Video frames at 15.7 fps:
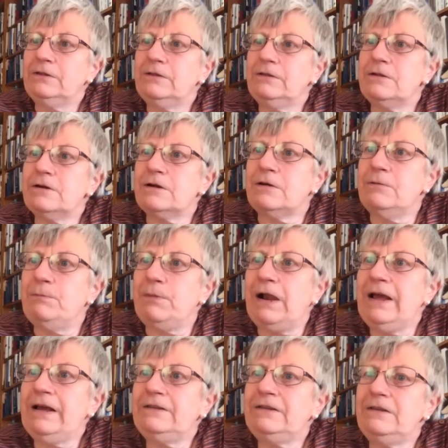the
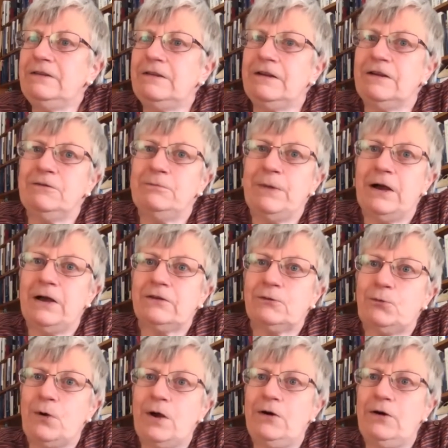complexity of
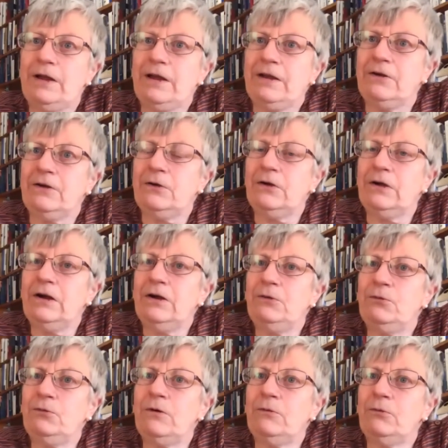mask wearing
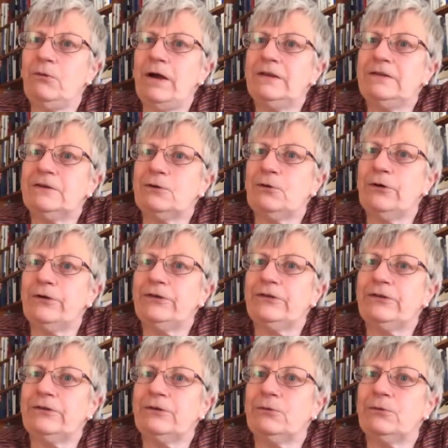right across